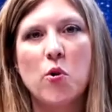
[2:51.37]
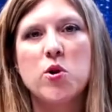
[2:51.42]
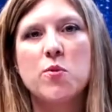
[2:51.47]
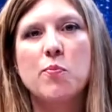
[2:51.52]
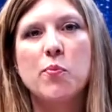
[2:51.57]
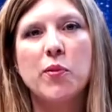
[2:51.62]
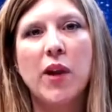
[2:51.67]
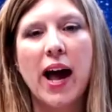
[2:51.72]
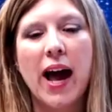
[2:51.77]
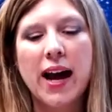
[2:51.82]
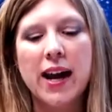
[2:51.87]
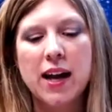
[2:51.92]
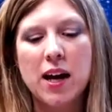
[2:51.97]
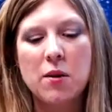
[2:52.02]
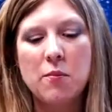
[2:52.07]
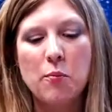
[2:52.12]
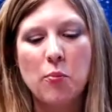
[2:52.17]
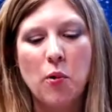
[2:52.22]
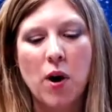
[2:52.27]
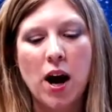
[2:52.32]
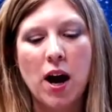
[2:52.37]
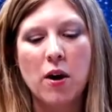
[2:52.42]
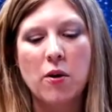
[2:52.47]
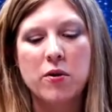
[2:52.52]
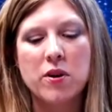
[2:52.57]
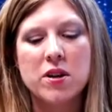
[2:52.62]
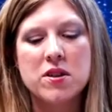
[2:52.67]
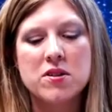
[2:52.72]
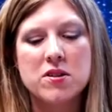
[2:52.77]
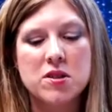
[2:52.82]
with Black and
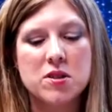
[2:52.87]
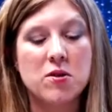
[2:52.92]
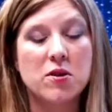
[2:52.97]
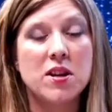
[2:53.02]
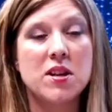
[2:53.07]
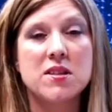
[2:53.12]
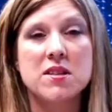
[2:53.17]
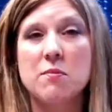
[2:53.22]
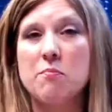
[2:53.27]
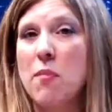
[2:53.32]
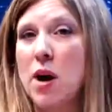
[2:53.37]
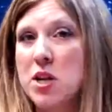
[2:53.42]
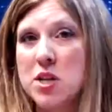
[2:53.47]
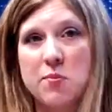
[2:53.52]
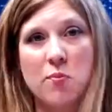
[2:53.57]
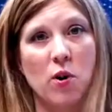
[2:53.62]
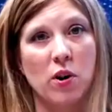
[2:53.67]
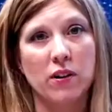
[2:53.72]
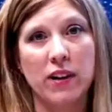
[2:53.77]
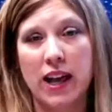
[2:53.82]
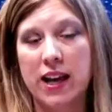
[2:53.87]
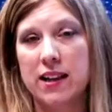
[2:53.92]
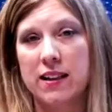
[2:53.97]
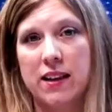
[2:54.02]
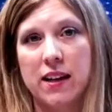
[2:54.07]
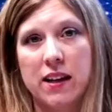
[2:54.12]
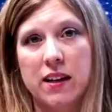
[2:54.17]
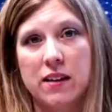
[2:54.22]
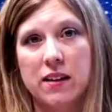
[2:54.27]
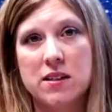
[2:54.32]
Brown students much more
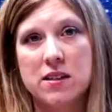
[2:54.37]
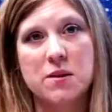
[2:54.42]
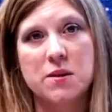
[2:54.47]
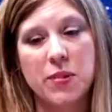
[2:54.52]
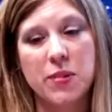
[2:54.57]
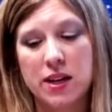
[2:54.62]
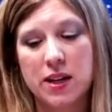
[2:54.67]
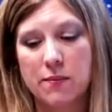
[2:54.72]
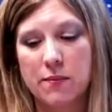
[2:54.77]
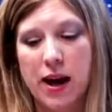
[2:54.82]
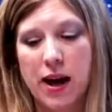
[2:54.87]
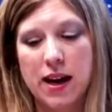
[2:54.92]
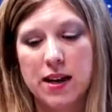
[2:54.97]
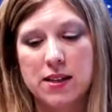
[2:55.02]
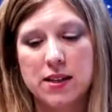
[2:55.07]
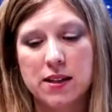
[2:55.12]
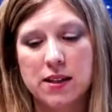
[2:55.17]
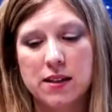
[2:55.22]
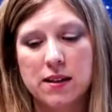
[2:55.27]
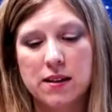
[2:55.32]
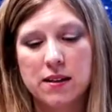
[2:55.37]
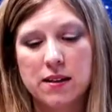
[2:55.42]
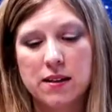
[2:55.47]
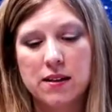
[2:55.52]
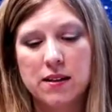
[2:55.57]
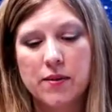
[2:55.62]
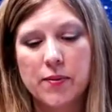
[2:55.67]
likely to be impacted.